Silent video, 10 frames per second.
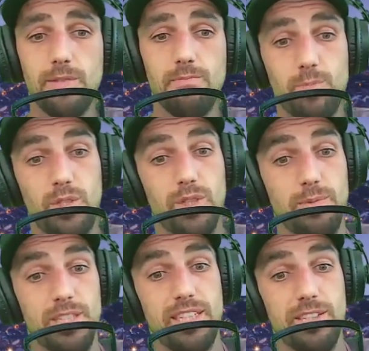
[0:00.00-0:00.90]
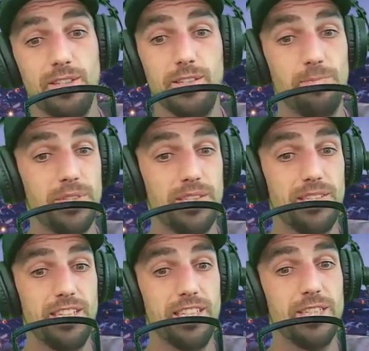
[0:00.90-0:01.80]
So like you know, there, there
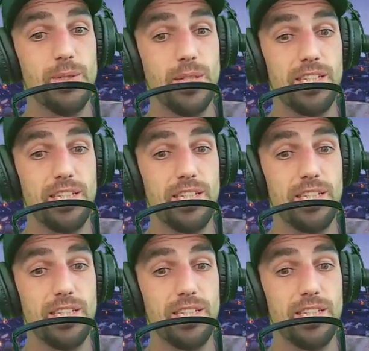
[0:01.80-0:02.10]
you go, like